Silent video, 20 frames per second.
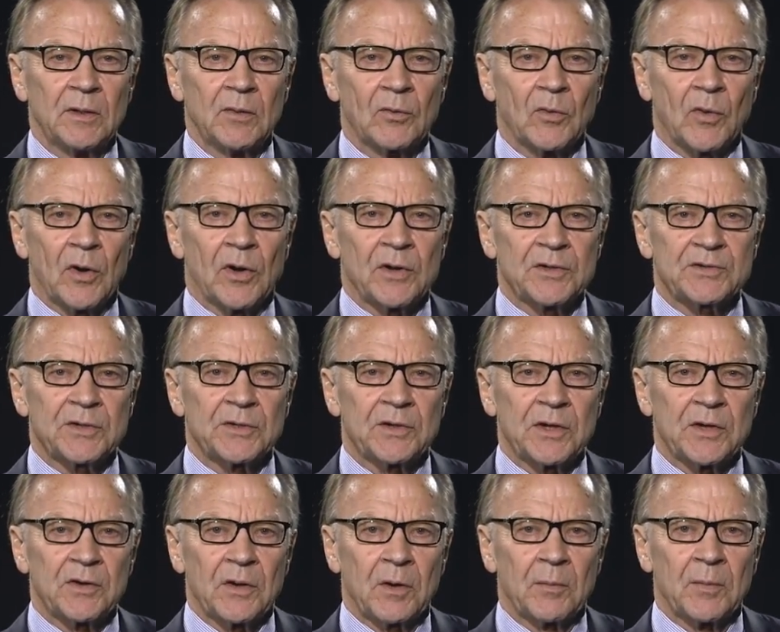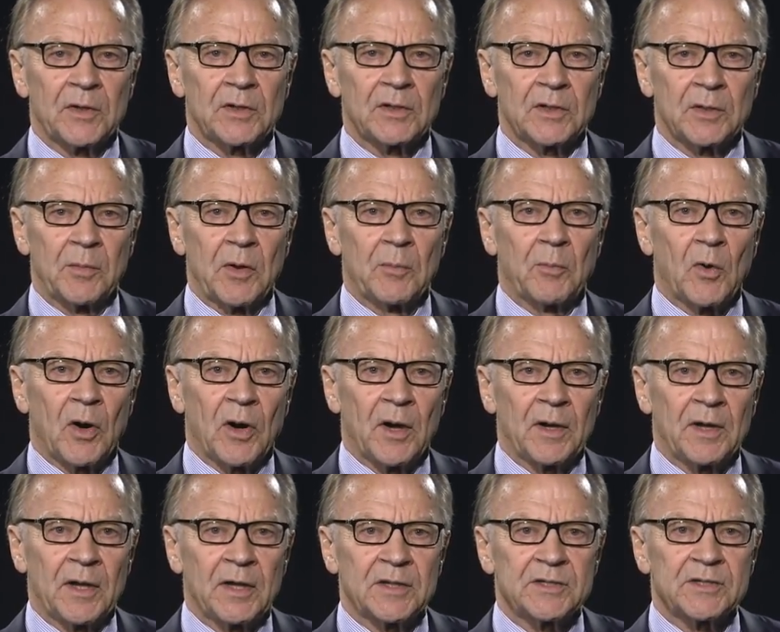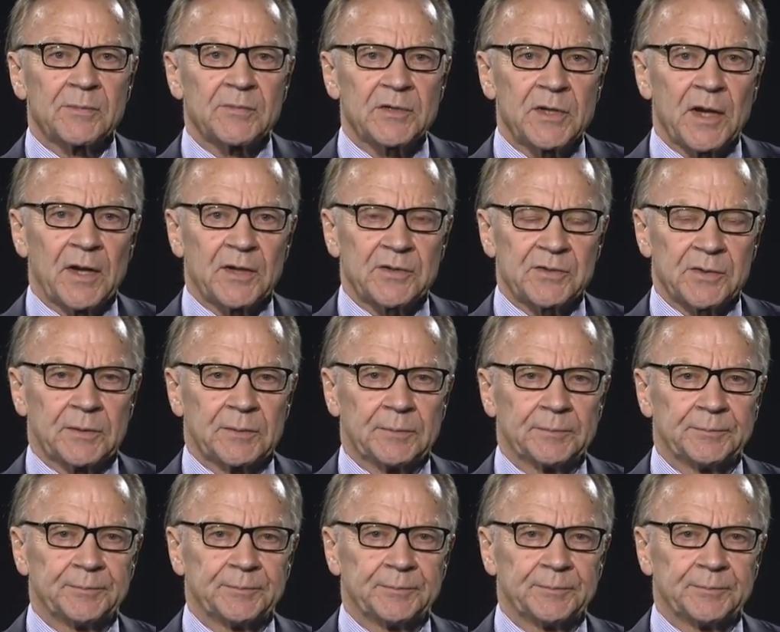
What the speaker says: were also determined to be broad and substantial.